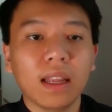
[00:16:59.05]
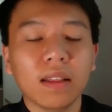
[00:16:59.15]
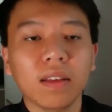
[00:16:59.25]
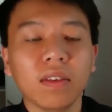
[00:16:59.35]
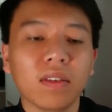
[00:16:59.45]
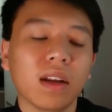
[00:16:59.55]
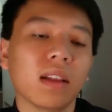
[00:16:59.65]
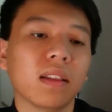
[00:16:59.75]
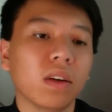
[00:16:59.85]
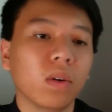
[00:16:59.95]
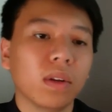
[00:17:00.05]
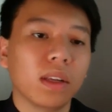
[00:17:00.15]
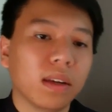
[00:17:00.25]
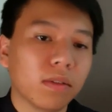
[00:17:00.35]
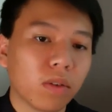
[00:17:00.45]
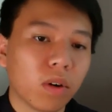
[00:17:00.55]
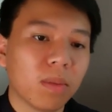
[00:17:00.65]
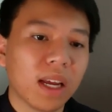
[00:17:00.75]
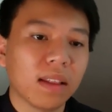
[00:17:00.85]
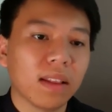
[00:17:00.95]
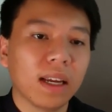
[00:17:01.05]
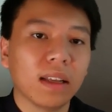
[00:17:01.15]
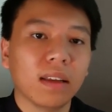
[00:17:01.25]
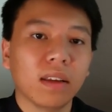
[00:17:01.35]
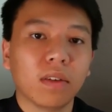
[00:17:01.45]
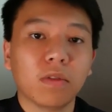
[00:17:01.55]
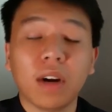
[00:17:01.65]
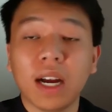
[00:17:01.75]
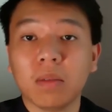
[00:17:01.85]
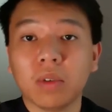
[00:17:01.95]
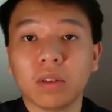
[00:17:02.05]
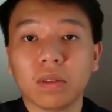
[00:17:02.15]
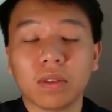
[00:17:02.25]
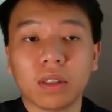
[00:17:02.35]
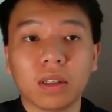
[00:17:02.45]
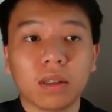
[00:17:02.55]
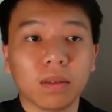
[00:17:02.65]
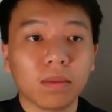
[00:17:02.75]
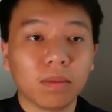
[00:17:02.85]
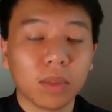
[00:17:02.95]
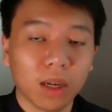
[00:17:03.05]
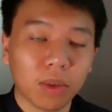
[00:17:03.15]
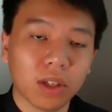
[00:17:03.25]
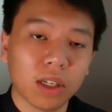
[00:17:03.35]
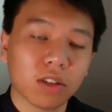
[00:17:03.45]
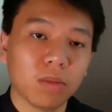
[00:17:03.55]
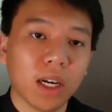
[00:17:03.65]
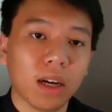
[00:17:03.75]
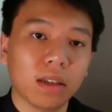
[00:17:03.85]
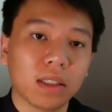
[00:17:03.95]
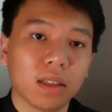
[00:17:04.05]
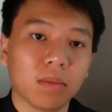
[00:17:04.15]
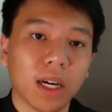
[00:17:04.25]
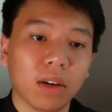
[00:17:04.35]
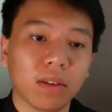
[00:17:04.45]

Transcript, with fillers: And this is not the only format that is viable for computational biology and